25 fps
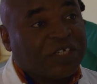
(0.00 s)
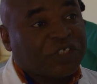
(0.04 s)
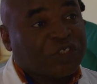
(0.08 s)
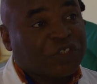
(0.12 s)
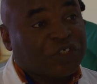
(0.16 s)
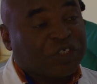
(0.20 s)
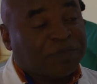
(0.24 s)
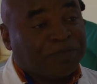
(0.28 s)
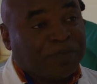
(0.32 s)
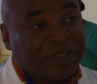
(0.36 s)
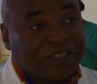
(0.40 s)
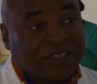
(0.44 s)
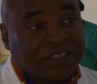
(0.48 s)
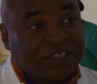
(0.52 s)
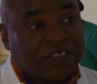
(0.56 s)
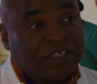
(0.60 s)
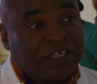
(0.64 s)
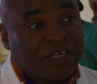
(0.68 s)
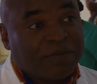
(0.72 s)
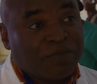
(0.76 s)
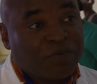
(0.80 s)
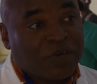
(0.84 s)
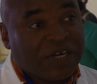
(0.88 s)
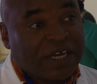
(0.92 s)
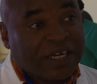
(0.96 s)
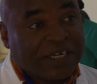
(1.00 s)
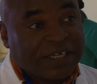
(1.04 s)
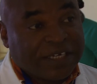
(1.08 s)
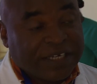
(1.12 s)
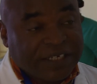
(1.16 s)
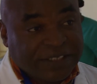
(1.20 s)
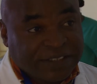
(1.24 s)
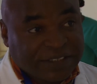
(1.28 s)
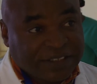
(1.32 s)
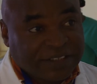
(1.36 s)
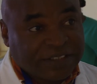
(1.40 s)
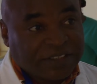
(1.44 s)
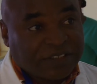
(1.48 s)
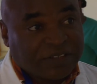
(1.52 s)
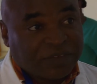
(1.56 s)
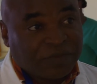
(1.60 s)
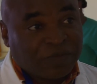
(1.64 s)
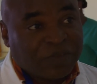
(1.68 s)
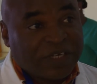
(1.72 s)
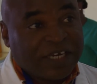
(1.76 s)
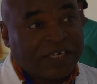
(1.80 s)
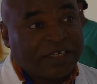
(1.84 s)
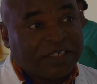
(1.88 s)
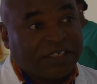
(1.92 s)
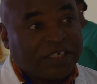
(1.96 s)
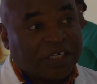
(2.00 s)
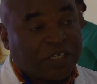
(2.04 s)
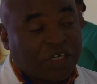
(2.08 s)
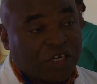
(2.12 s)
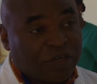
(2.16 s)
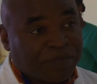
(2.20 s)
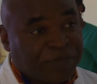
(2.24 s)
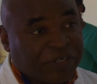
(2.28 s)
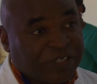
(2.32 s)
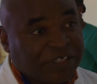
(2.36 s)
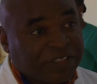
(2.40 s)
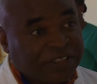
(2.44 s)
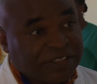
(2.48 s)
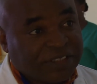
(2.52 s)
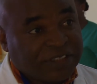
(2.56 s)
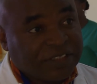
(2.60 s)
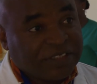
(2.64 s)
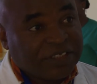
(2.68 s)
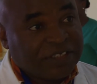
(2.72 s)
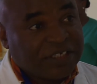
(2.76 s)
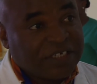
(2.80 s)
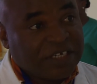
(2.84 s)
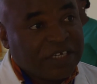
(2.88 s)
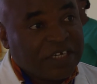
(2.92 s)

suspected Ebola cases, we are in the community.